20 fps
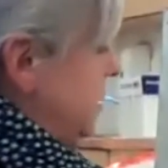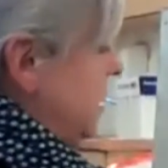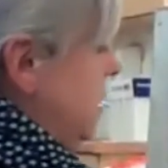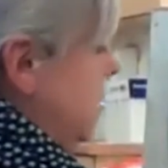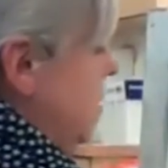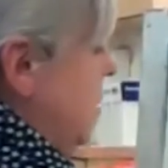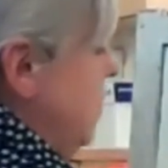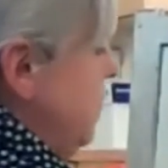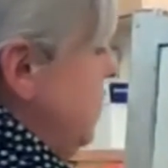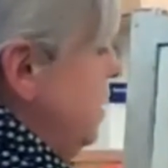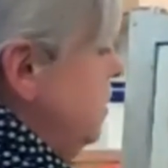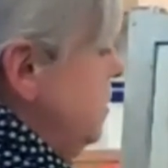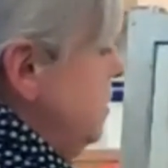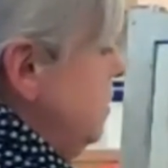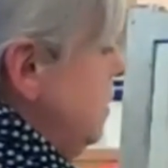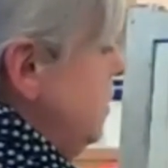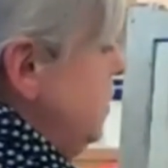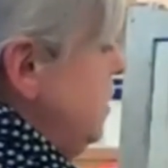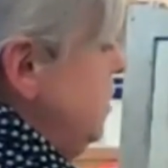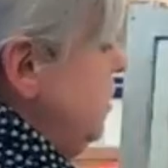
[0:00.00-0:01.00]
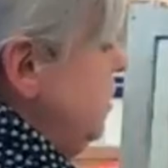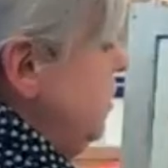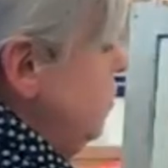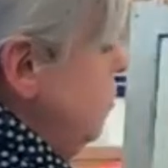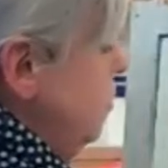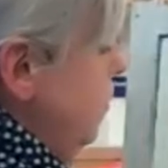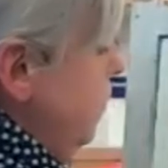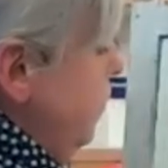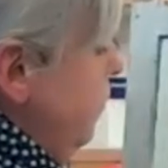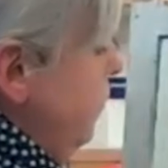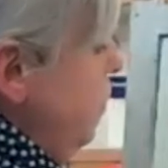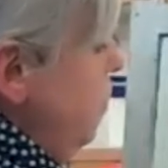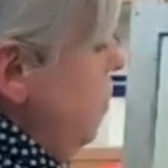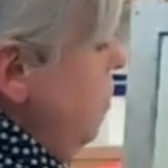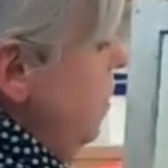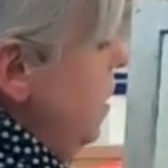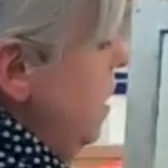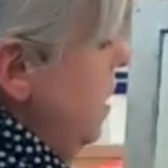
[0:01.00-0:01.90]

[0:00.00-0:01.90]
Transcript: So I'm going to ask you to draw 4